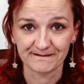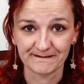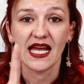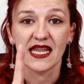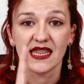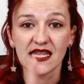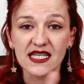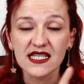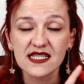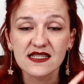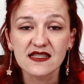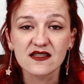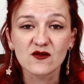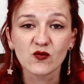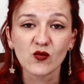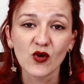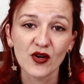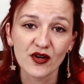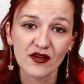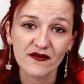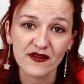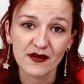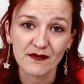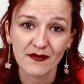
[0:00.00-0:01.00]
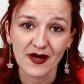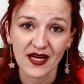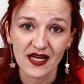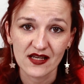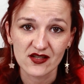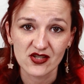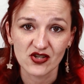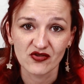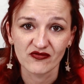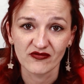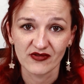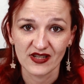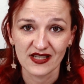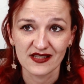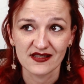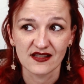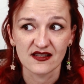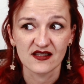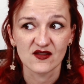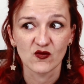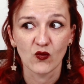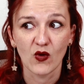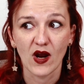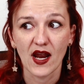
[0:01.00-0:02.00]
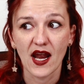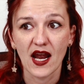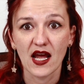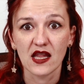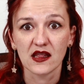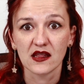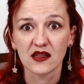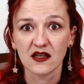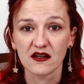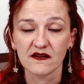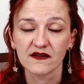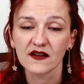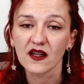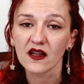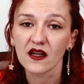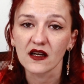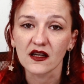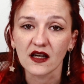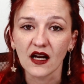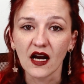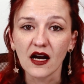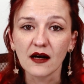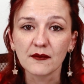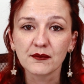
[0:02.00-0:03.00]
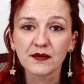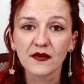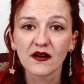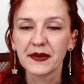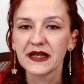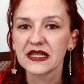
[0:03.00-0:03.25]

And this is one of the major reasons why I love ClickUp.